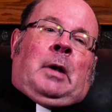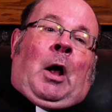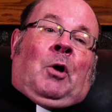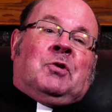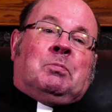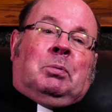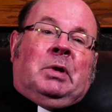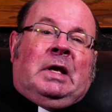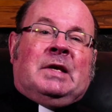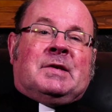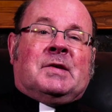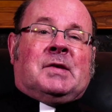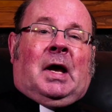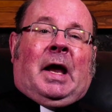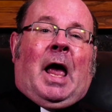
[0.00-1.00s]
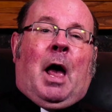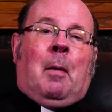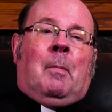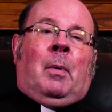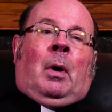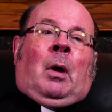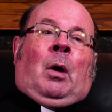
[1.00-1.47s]
Now, as pleased as I
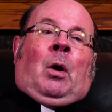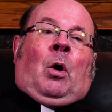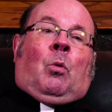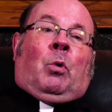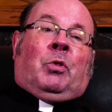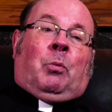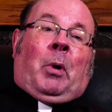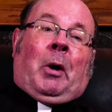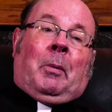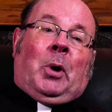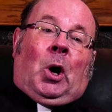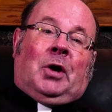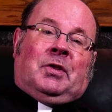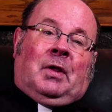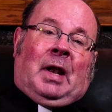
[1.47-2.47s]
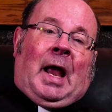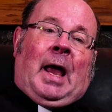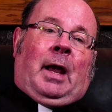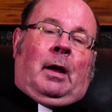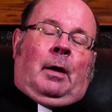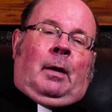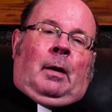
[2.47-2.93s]
am with where we are
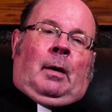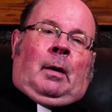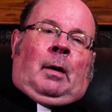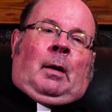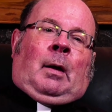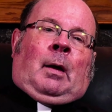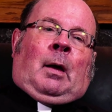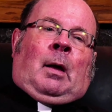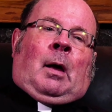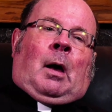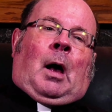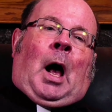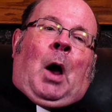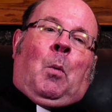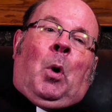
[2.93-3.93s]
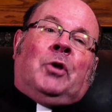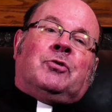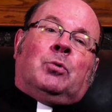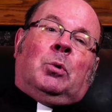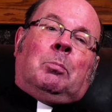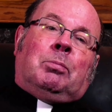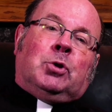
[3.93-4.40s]
today, I
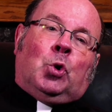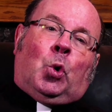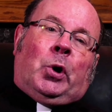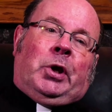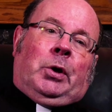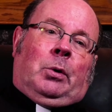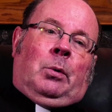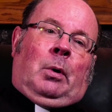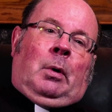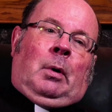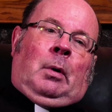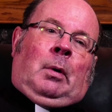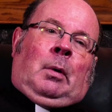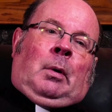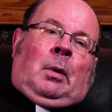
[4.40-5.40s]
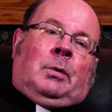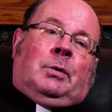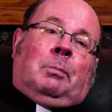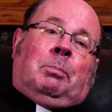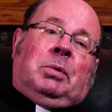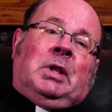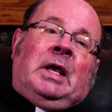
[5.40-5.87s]
want to implore you
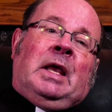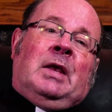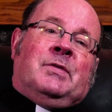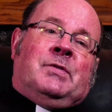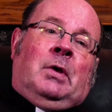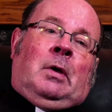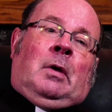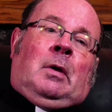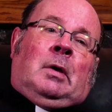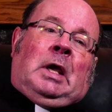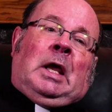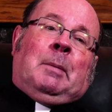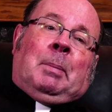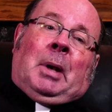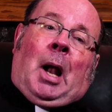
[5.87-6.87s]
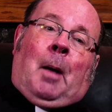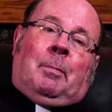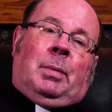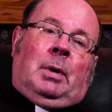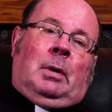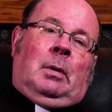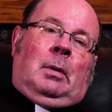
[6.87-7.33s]
to please keep it
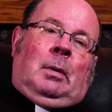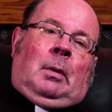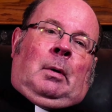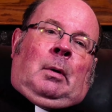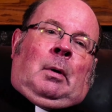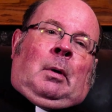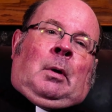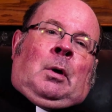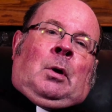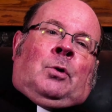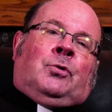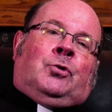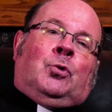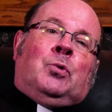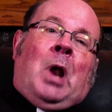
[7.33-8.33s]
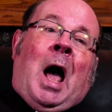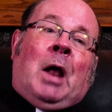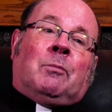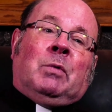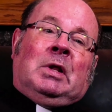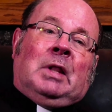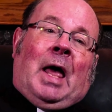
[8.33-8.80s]
up. Do
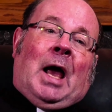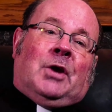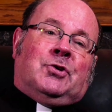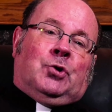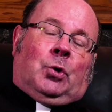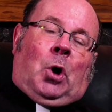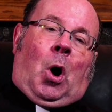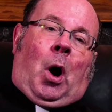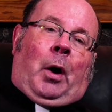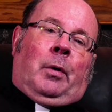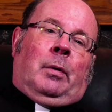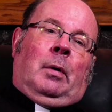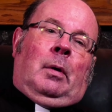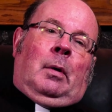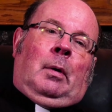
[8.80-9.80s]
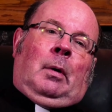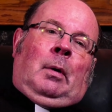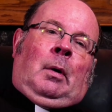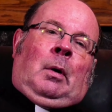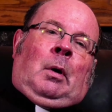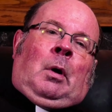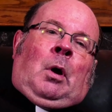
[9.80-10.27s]
not relax your guard.
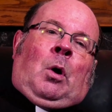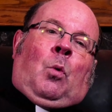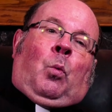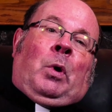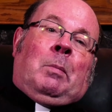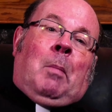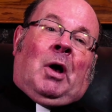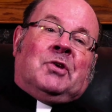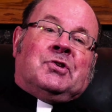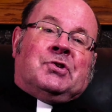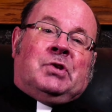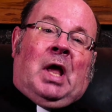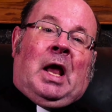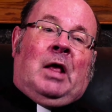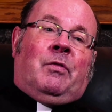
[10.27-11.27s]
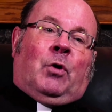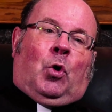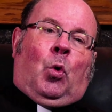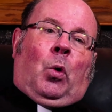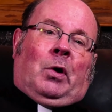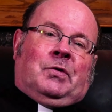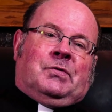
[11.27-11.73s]
We must stay the
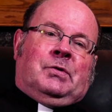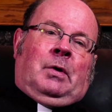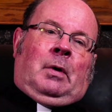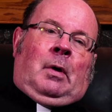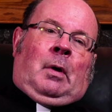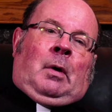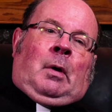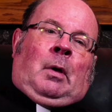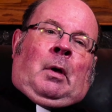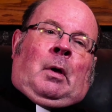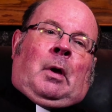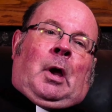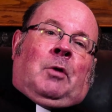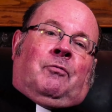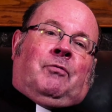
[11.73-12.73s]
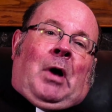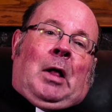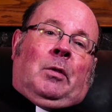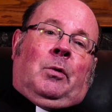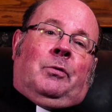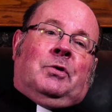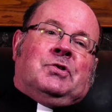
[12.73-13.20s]
course and
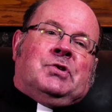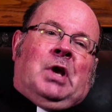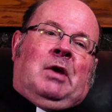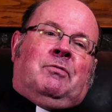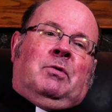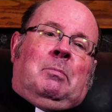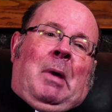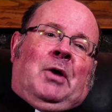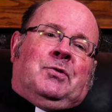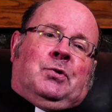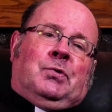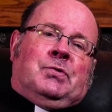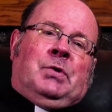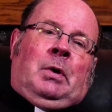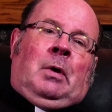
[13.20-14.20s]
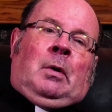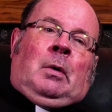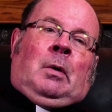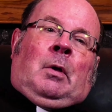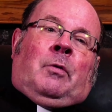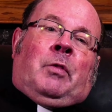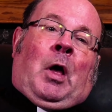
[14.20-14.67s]
follow the safety measures
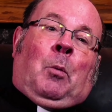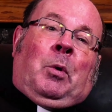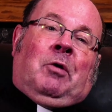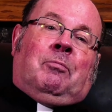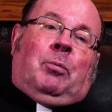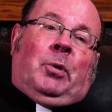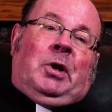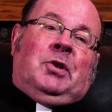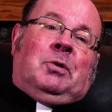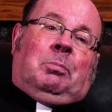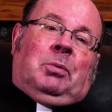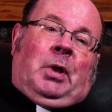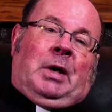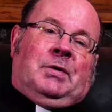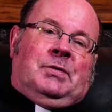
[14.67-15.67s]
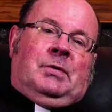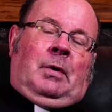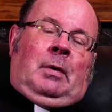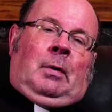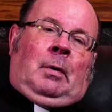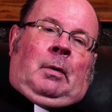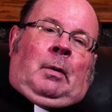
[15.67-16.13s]
that we have put into place
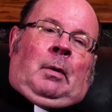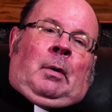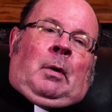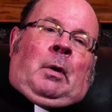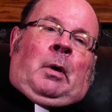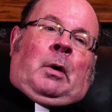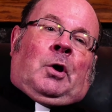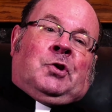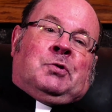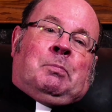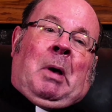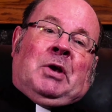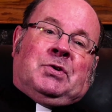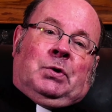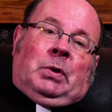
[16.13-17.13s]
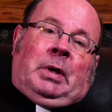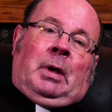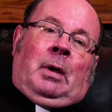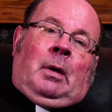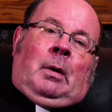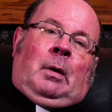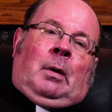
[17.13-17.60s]

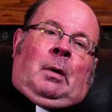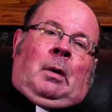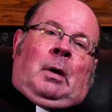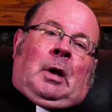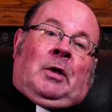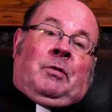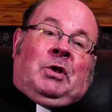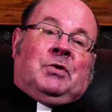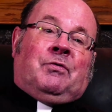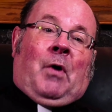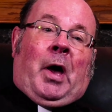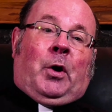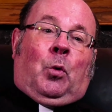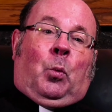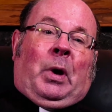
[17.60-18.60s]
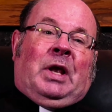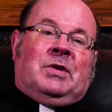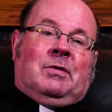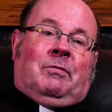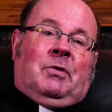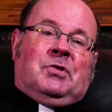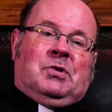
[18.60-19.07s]
especially in these final
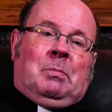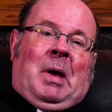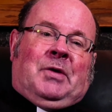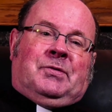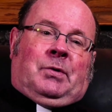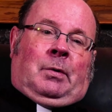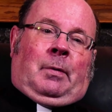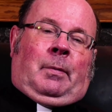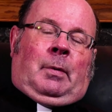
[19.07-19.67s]
weeks of the semester.